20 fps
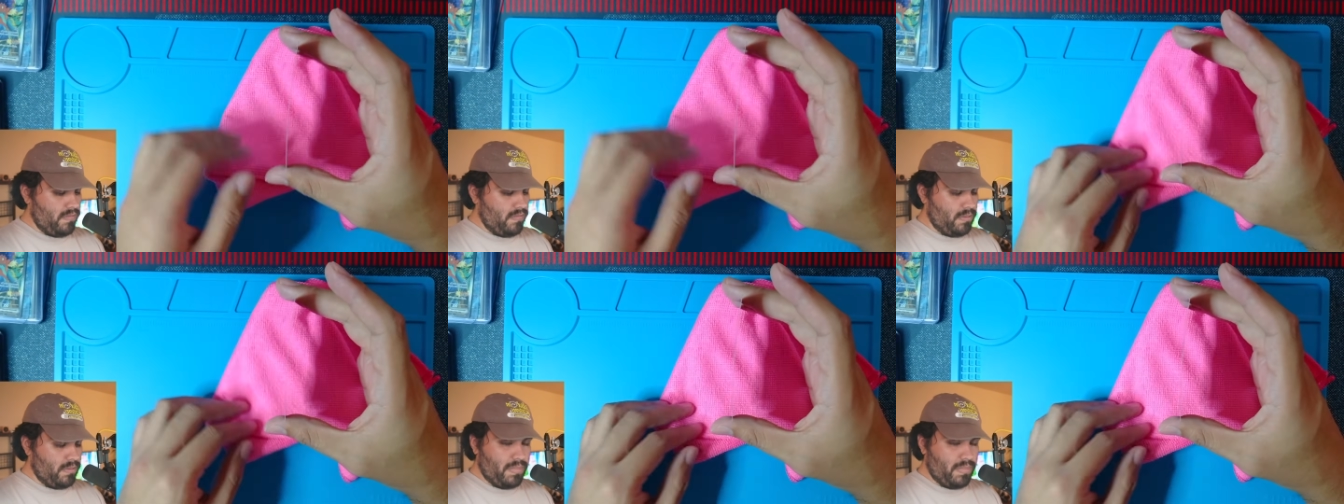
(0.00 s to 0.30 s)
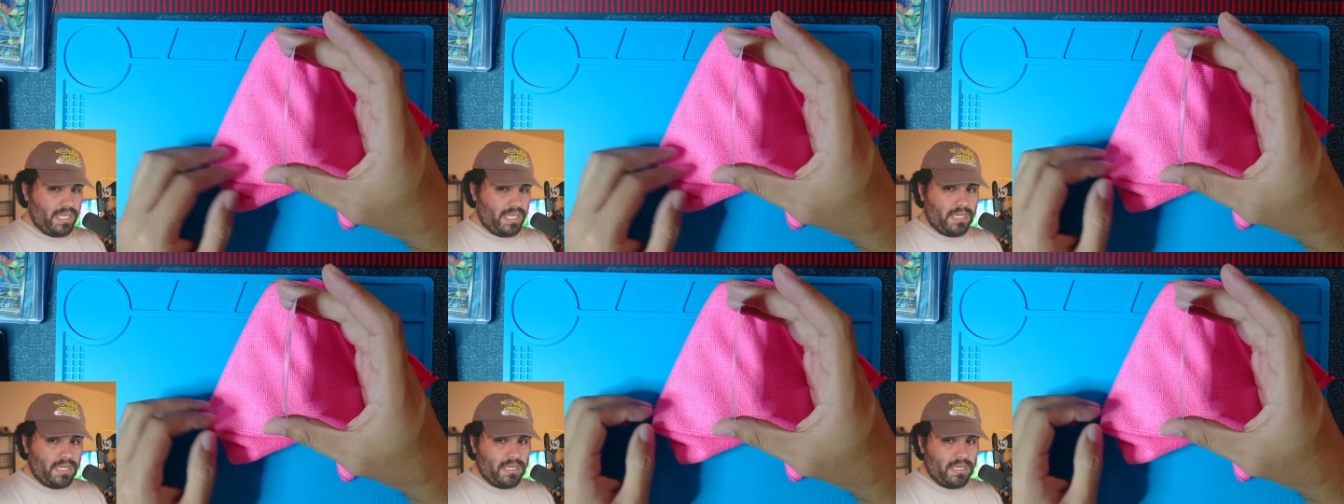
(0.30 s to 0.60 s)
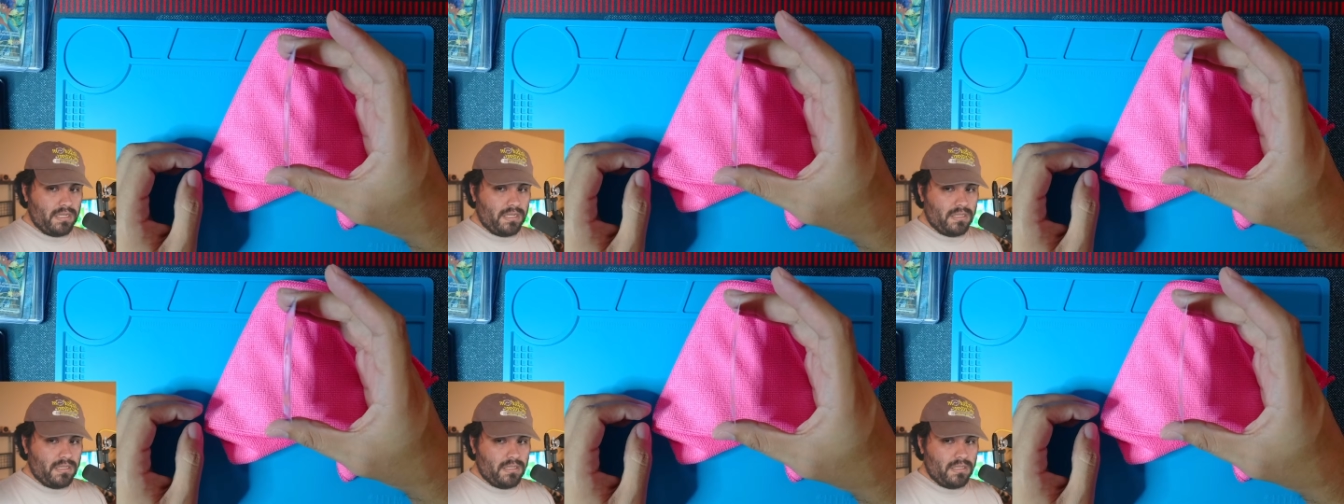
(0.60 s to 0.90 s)
the pink.
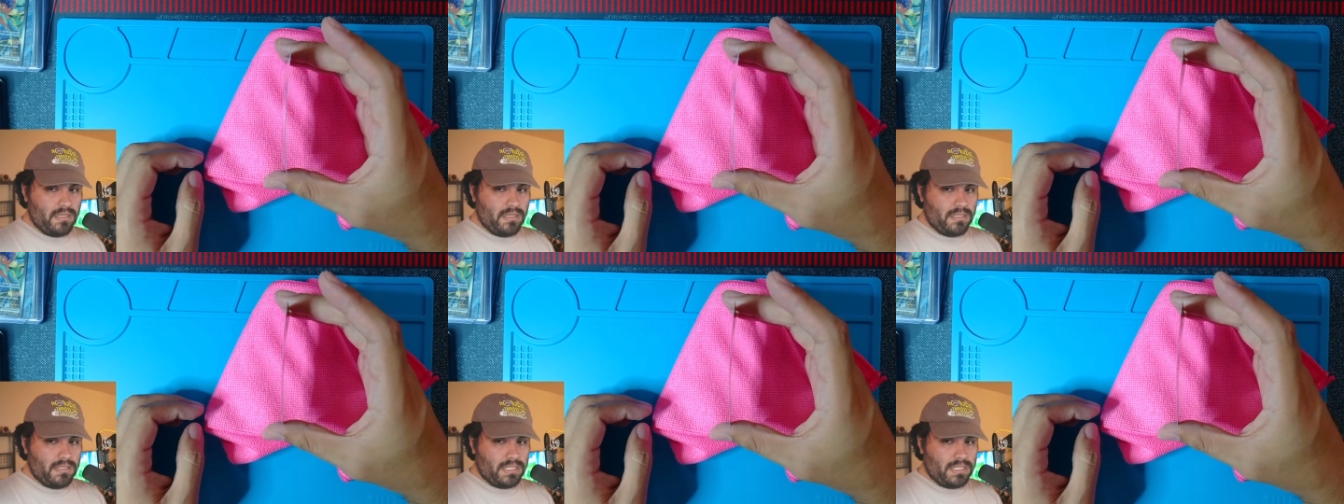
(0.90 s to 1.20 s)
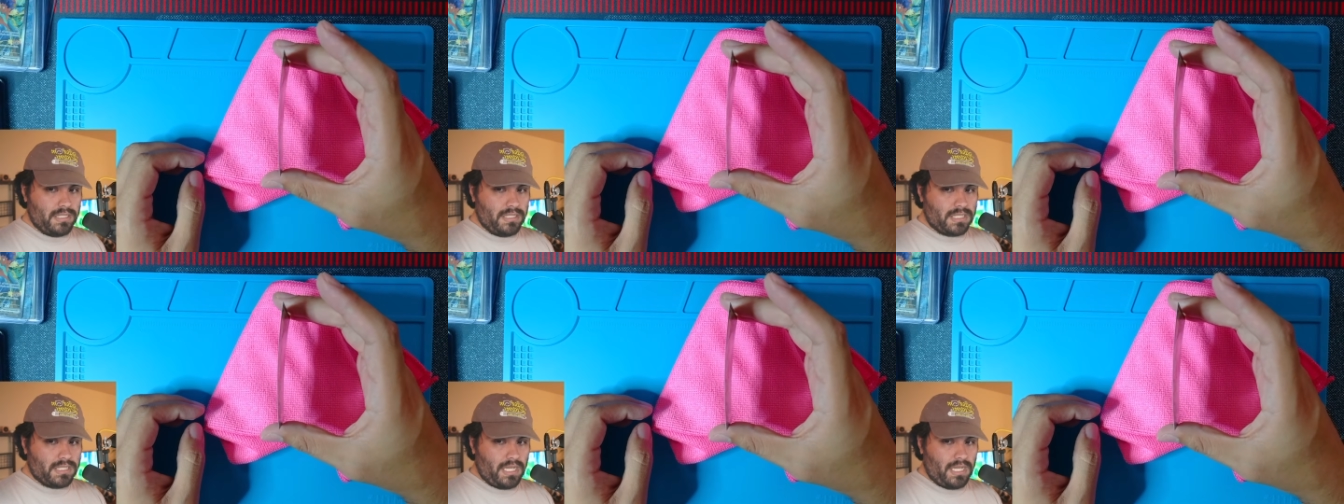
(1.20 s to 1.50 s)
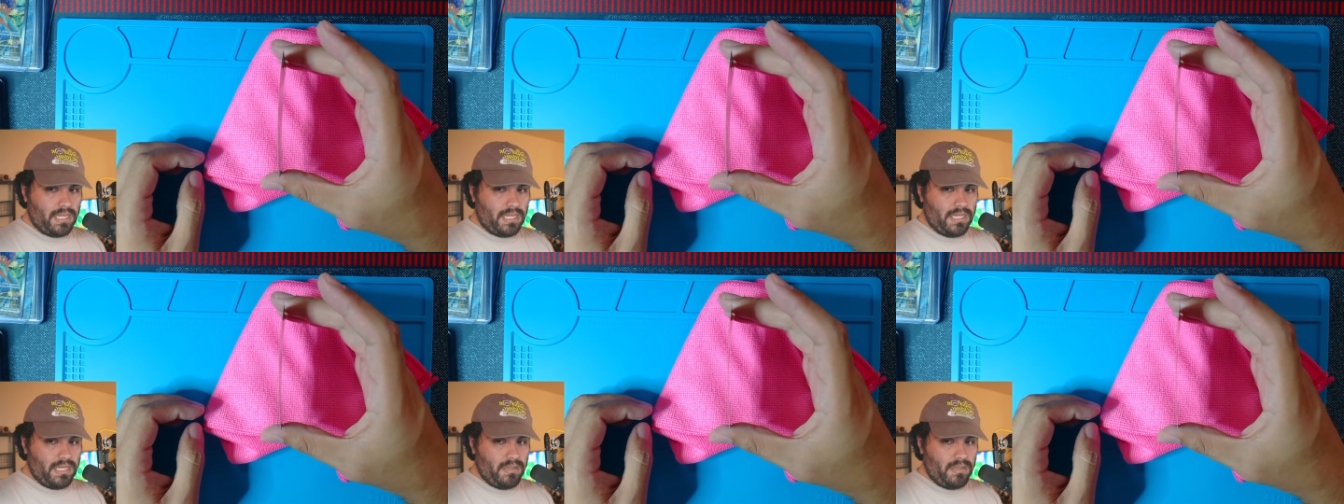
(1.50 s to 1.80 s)
Yeah, it's got
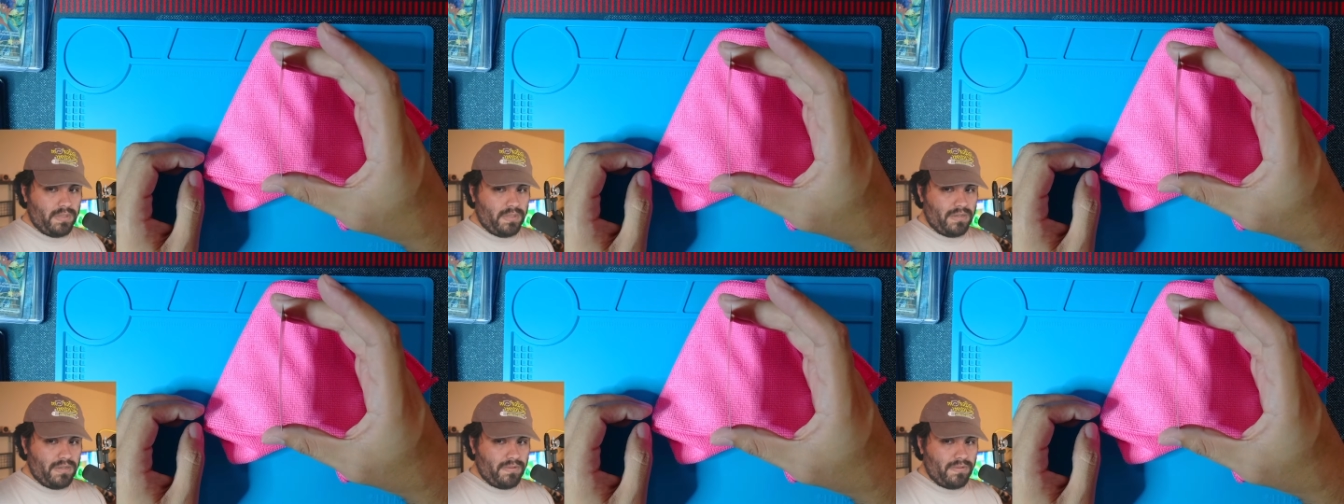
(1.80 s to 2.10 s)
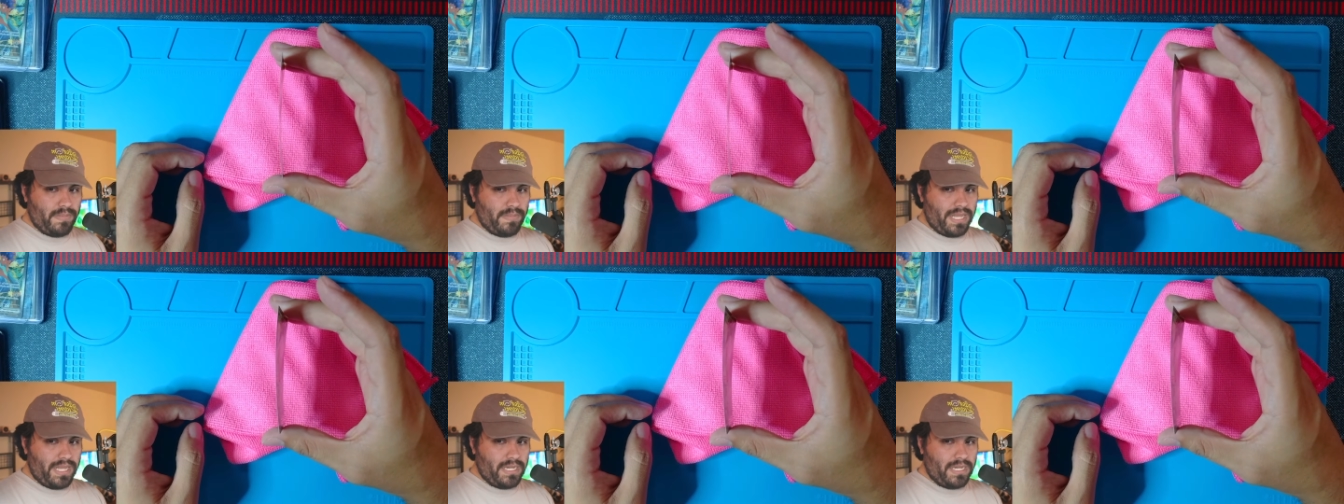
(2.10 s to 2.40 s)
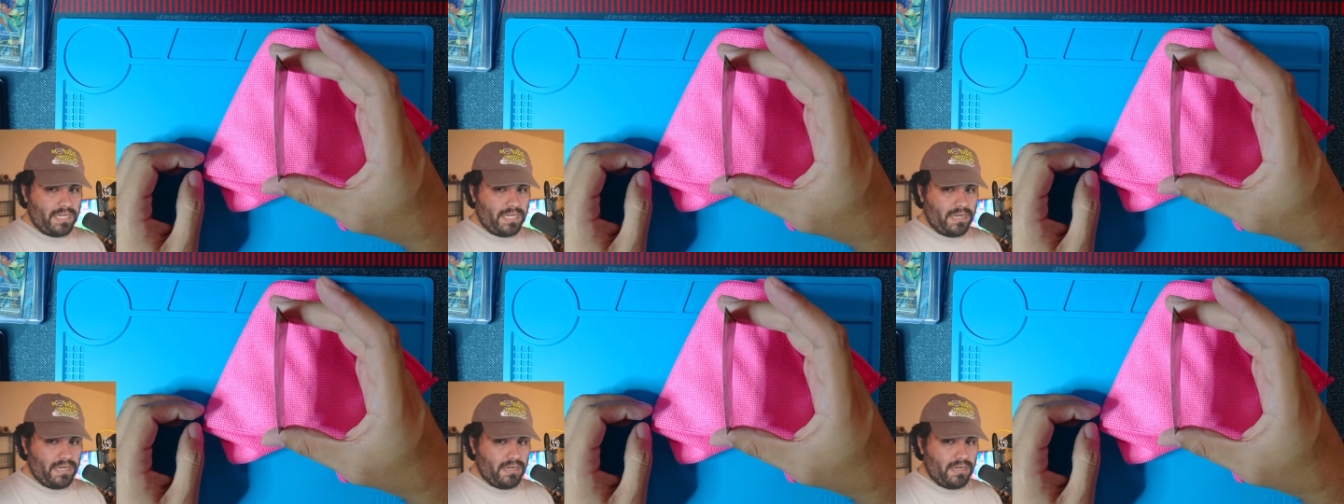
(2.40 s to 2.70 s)
a little bit of a
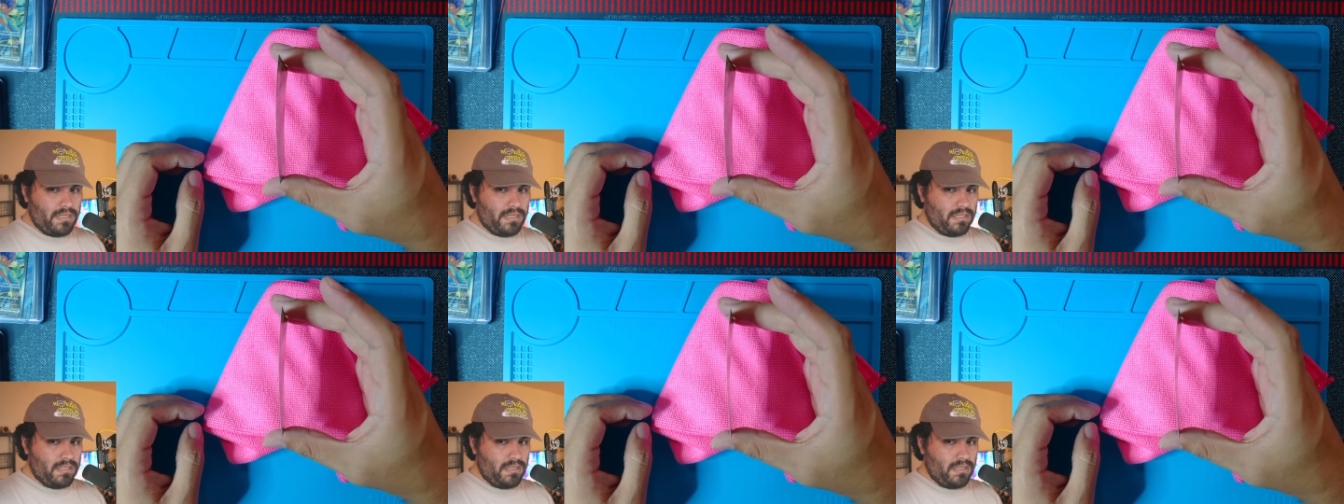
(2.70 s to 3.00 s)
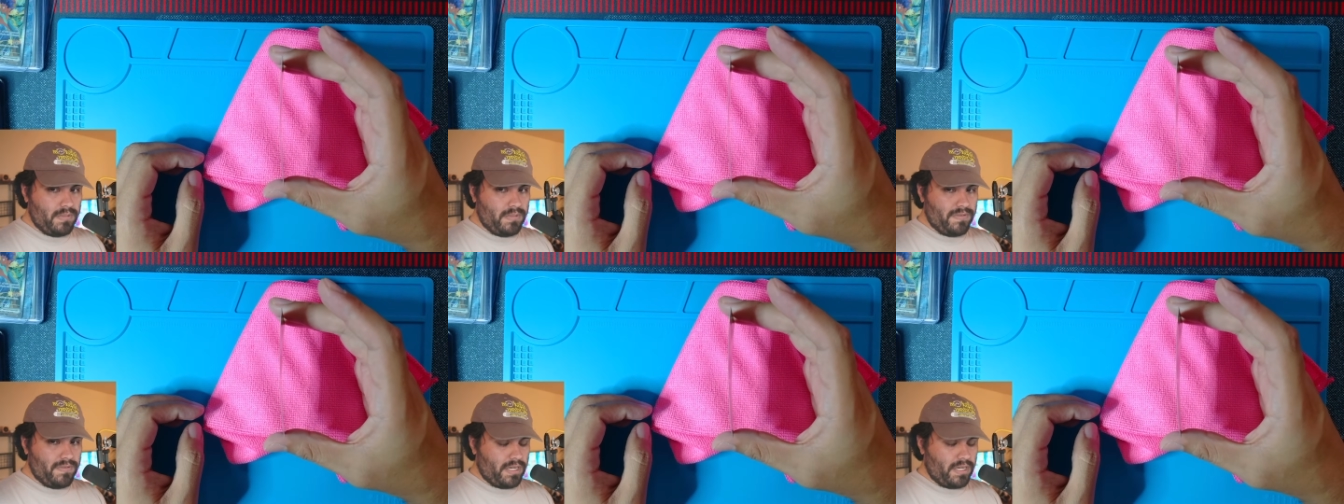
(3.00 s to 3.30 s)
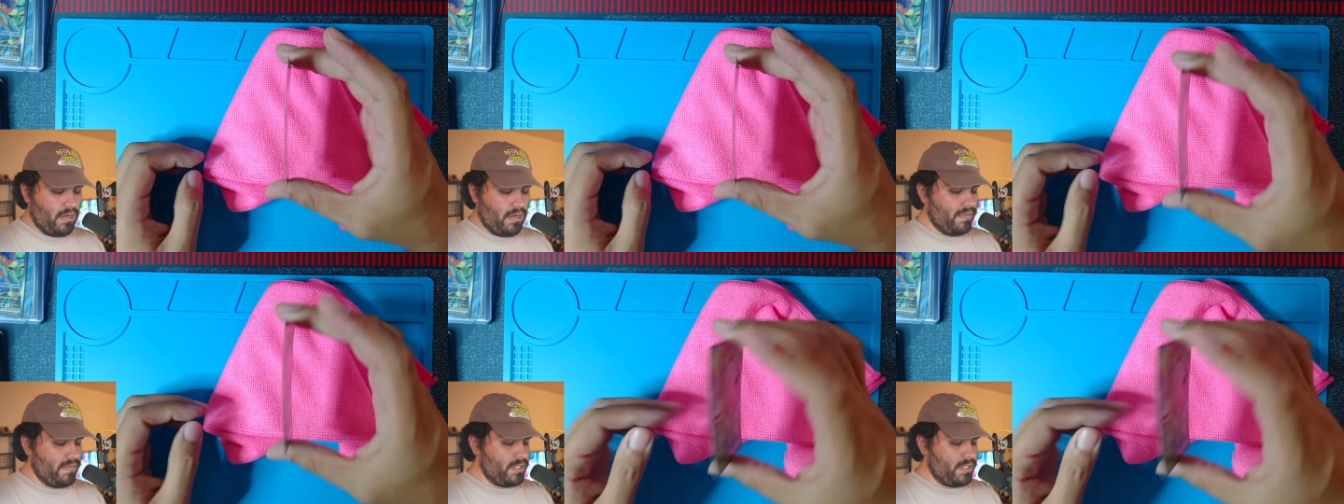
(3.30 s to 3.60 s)
bend here, a little bit of
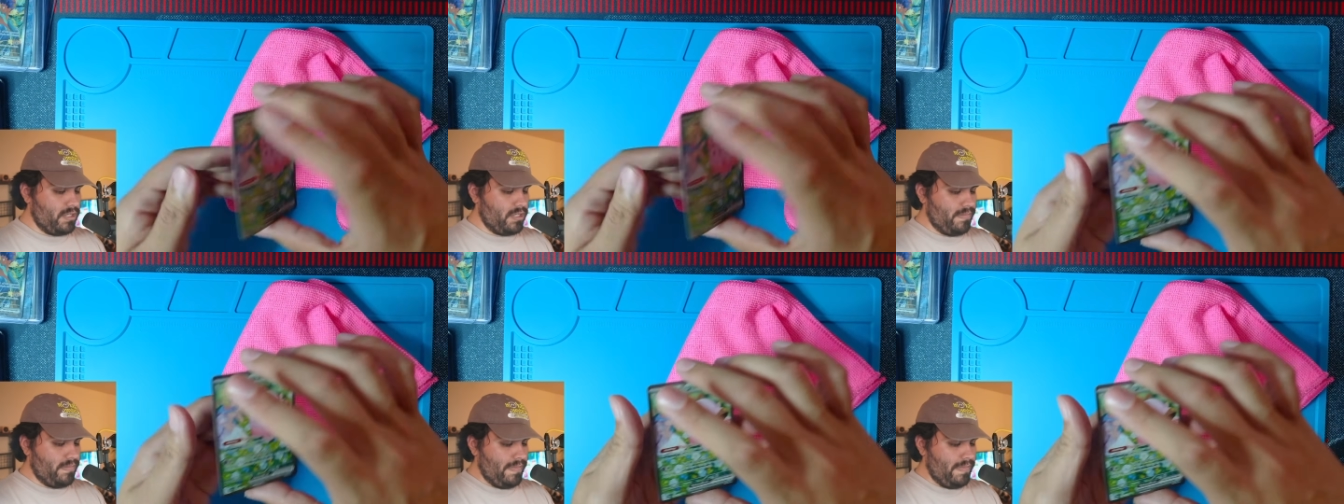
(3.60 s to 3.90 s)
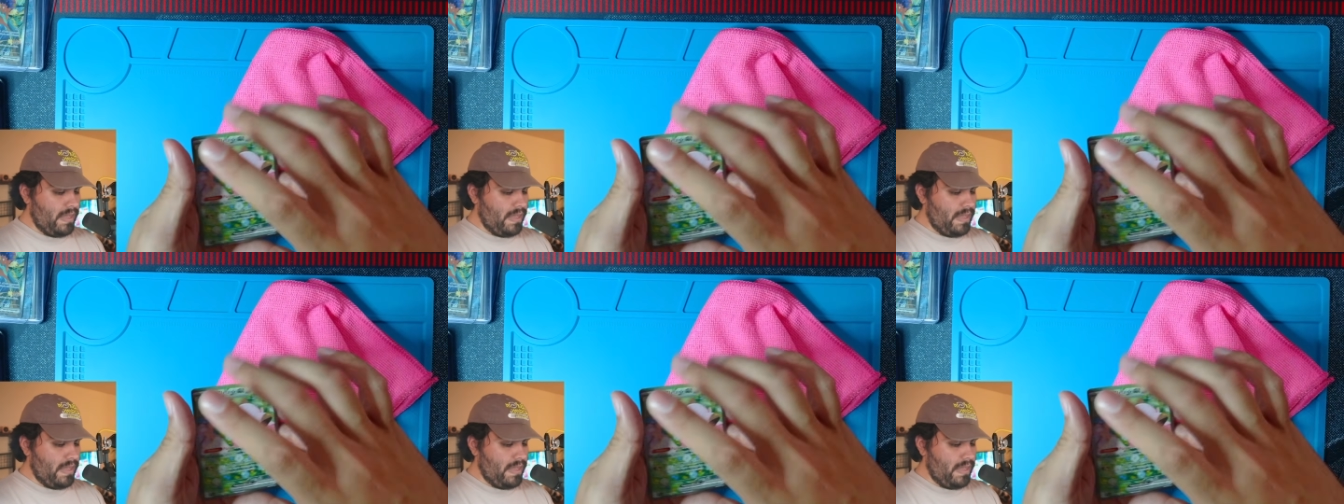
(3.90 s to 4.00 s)
a curvature.